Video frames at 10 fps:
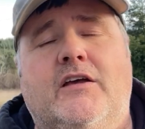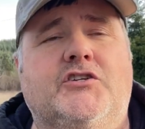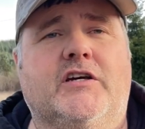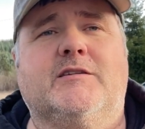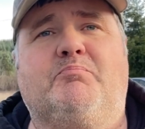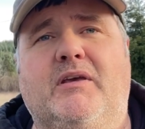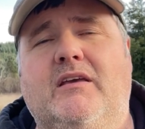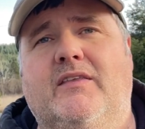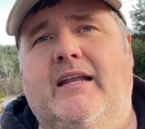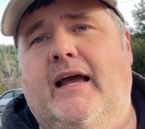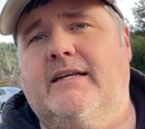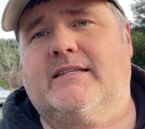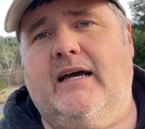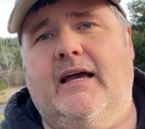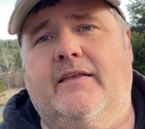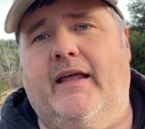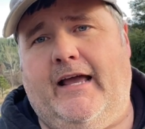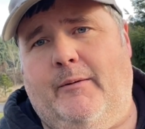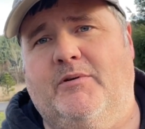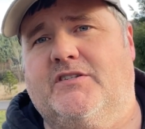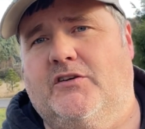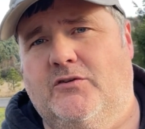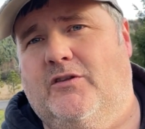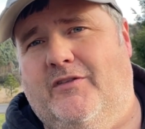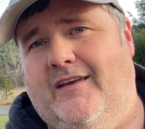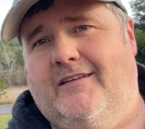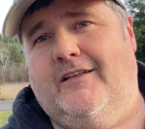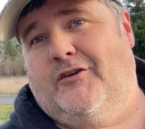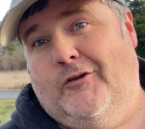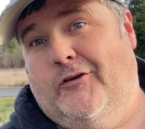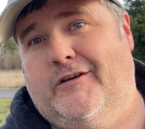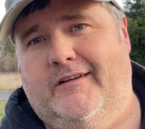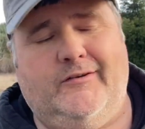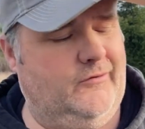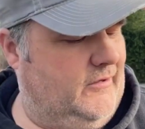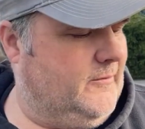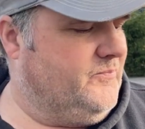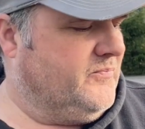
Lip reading: Just be the nice guy that happens to do the thing that they're looking at doing.